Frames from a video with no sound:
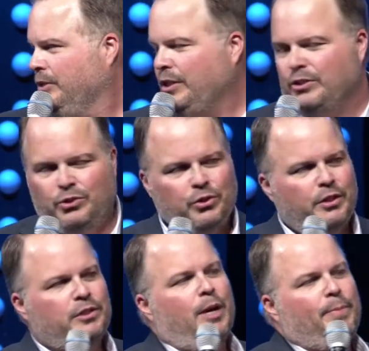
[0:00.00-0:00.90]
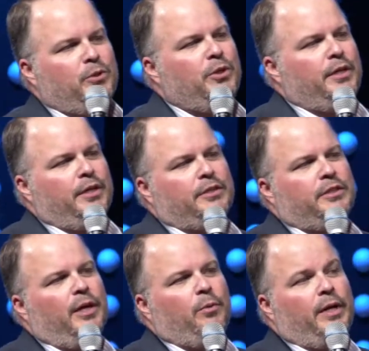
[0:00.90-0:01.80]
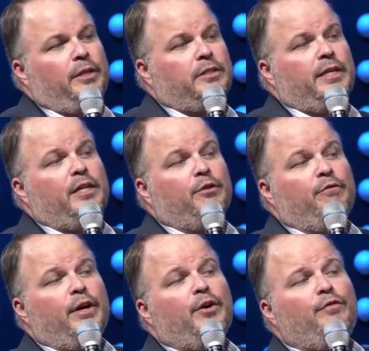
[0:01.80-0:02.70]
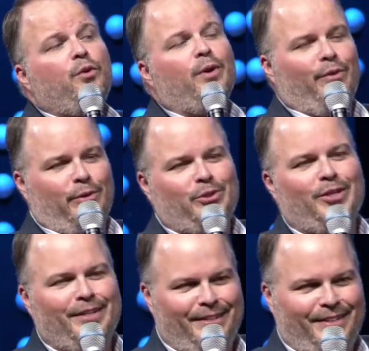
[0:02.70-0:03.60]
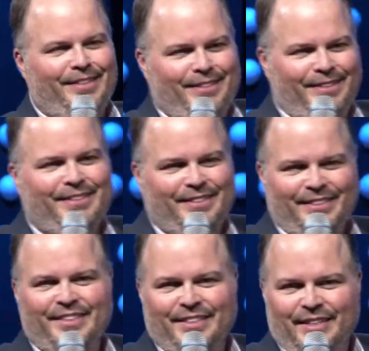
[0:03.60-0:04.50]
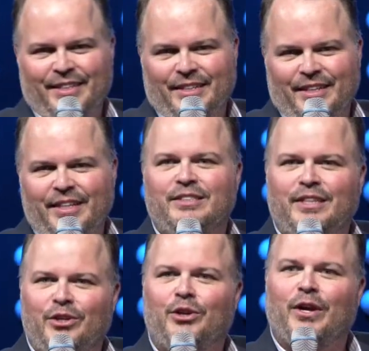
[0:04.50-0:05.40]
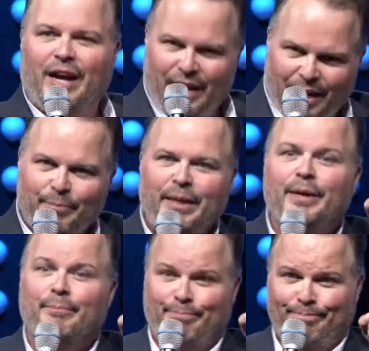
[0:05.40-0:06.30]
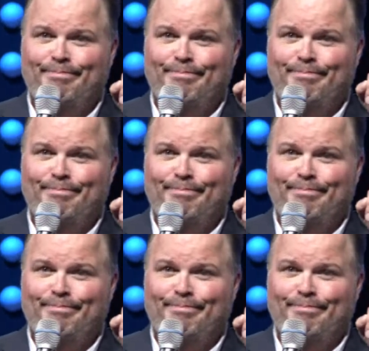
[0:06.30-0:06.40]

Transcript: Jesus took this opportunity to say what he said to very few others. He said to her, I am him.